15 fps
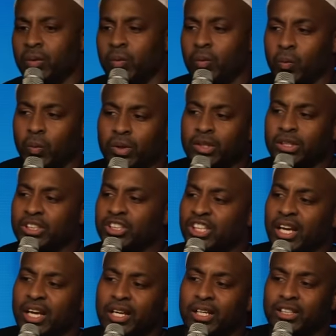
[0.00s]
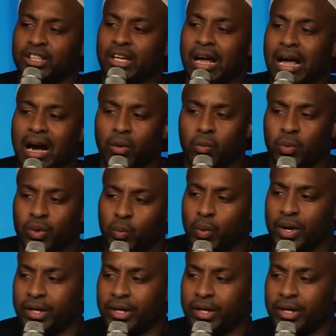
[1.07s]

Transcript: We're going to change how we wear